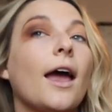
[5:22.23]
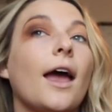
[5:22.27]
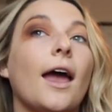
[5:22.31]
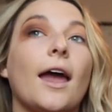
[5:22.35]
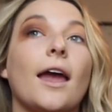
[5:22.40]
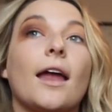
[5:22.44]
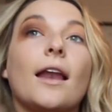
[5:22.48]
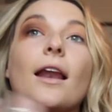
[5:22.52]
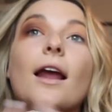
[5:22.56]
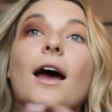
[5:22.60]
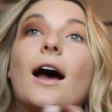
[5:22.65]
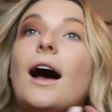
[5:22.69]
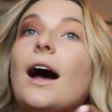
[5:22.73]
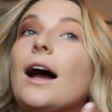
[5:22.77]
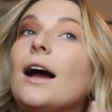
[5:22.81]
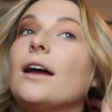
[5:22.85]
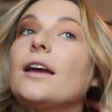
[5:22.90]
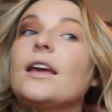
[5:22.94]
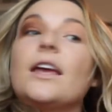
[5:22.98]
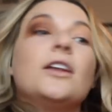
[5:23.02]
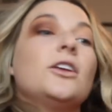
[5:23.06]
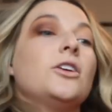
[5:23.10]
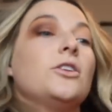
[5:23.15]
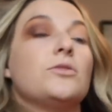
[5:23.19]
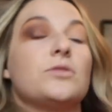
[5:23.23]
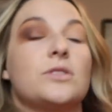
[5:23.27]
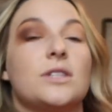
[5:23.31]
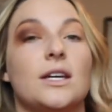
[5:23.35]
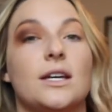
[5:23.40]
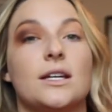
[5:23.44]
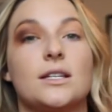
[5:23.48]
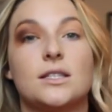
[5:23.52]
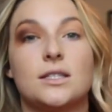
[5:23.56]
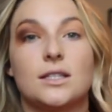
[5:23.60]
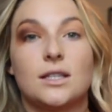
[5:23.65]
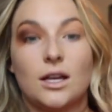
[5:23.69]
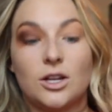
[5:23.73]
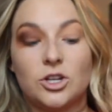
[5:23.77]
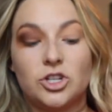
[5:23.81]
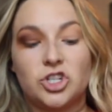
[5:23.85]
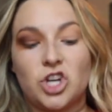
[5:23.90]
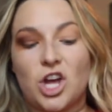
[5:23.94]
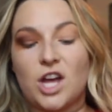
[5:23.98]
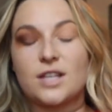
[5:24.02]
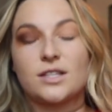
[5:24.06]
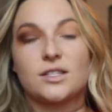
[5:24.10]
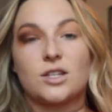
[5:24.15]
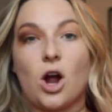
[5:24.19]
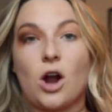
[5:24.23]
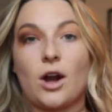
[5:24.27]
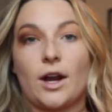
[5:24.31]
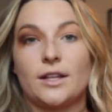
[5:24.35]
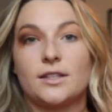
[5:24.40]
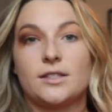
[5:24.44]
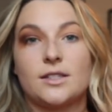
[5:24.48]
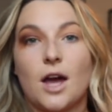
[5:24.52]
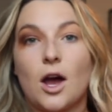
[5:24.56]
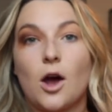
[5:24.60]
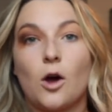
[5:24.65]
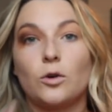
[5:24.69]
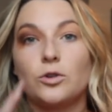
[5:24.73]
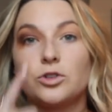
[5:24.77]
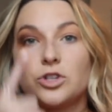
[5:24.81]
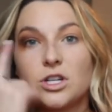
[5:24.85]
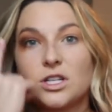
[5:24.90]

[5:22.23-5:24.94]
And I can use this just on its own.